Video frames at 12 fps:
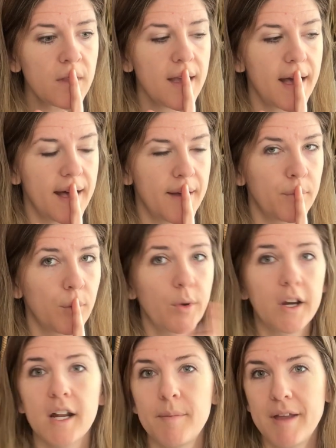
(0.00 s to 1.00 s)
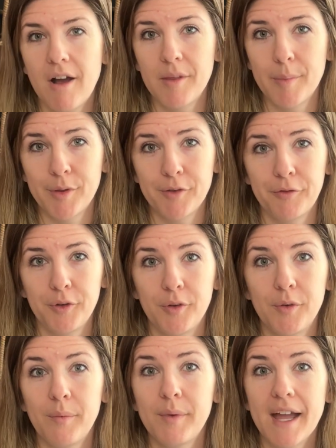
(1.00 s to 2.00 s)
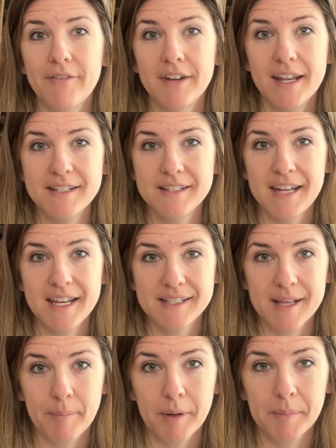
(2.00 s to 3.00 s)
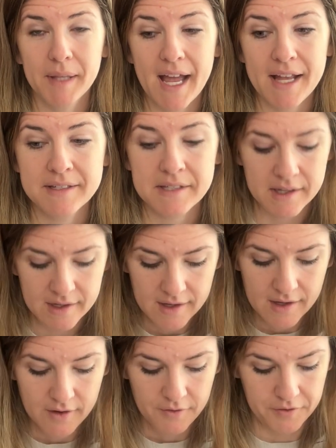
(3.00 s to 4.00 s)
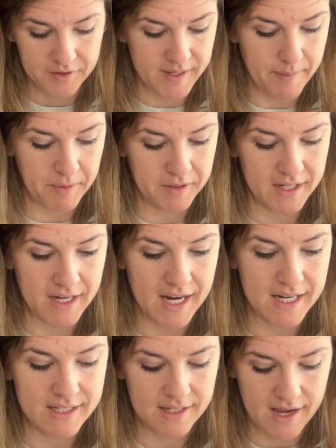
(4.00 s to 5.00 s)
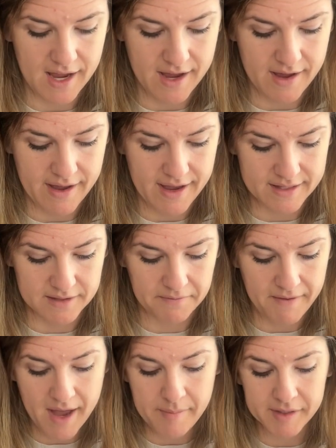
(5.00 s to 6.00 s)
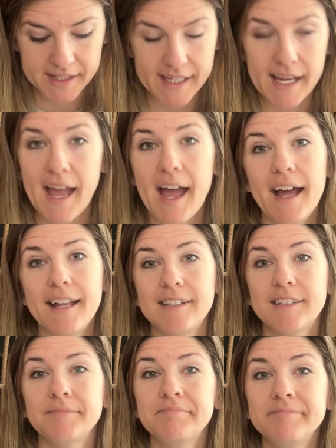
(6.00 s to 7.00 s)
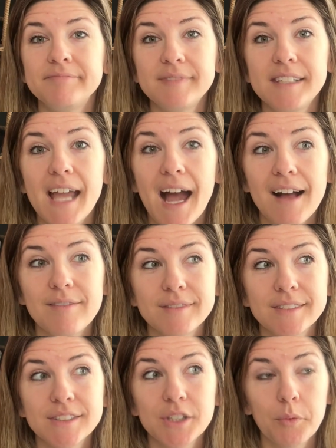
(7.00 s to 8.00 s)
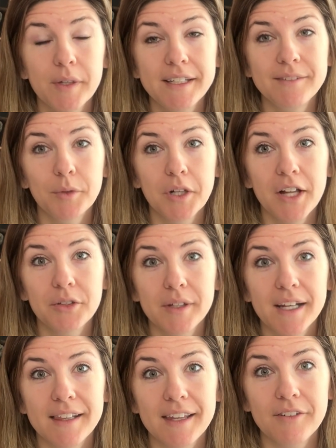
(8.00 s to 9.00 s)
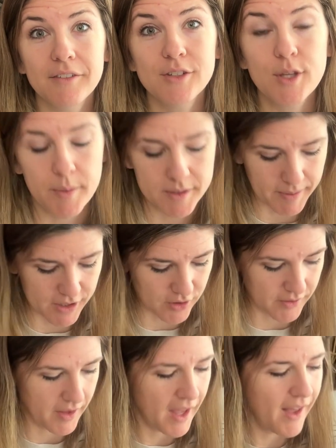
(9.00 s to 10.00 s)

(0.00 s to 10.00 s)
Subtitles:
We're going to be all about the food. We have a nice steak supper planned for supper tonight as a family. And yeah, so we're not doing anything super special.